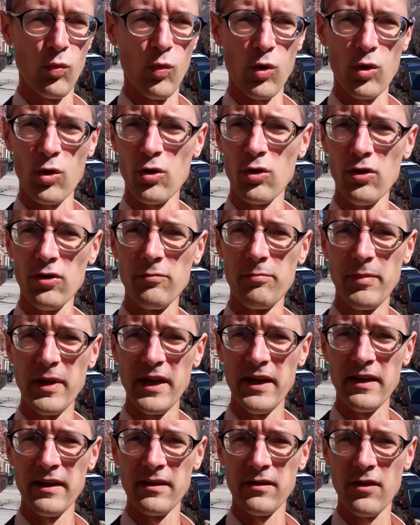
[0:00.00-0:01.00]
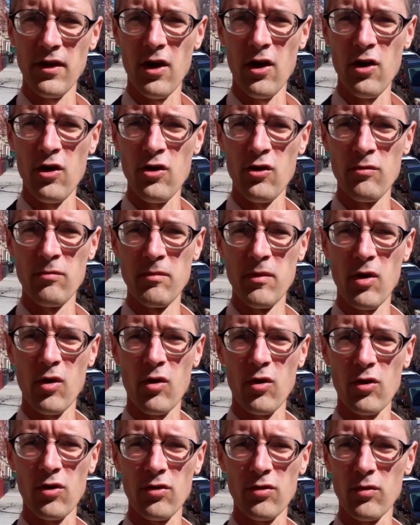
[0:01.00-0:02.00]
world being the home,
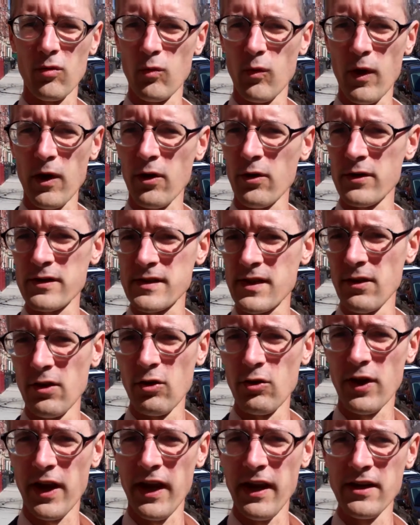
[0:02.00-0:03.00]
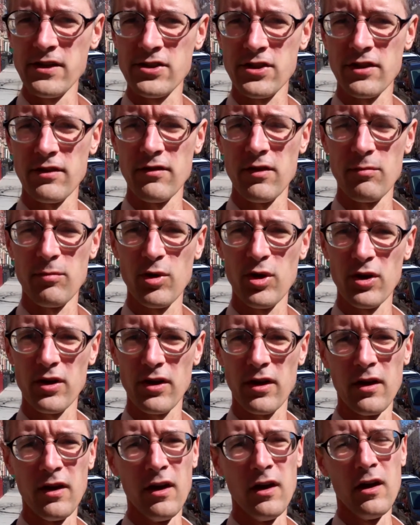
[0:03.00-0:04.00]
or where is the location of the
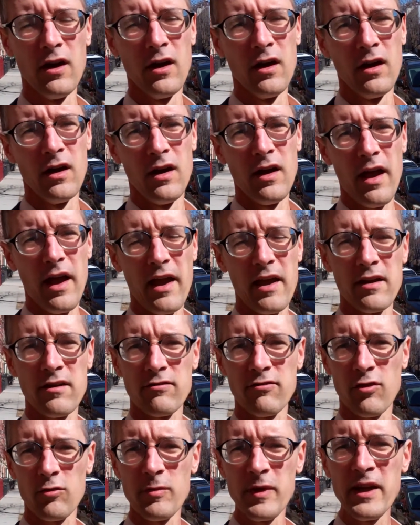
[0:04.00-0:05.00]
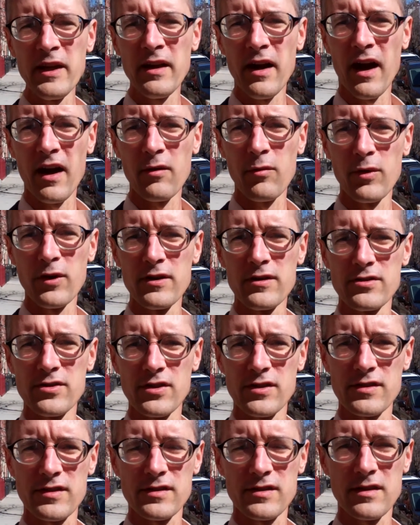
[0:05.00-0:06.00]
book. And for me, I would
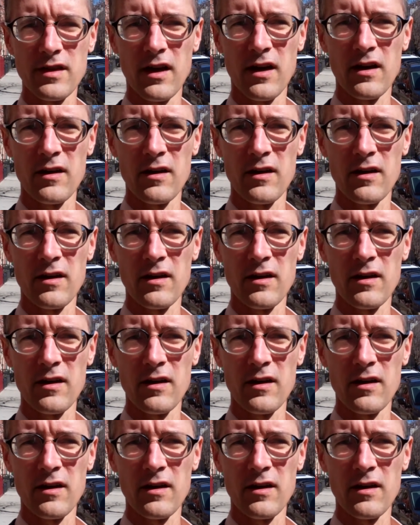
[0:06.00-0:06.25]
just